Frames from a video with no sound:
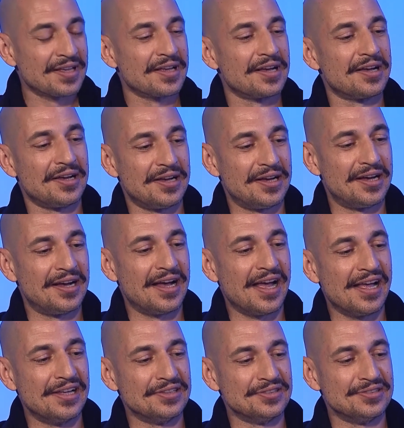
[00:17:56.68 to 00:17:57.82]

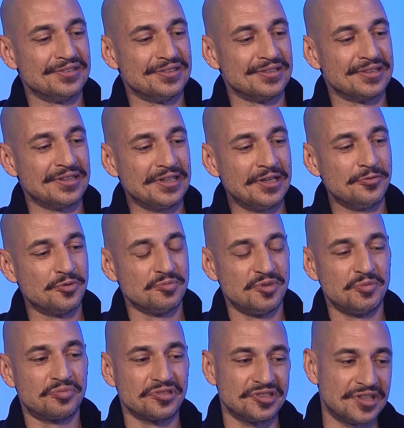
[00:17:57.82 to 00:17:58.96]
and it will
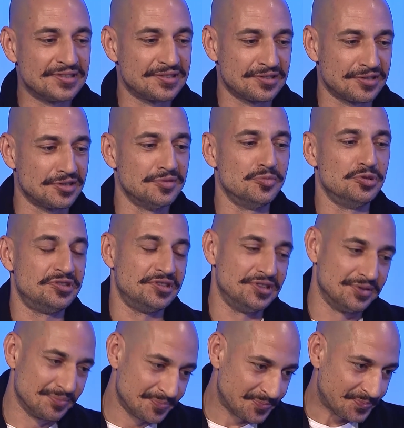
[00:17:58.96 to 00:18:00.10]
be presented in the
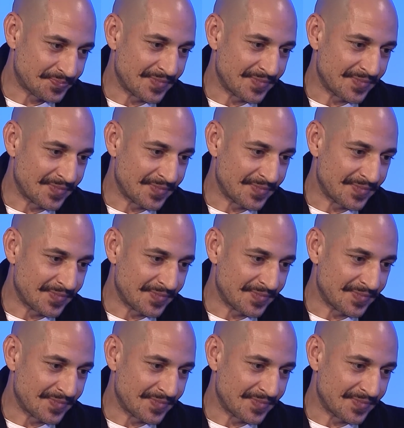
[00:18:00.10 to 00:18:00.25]
museum.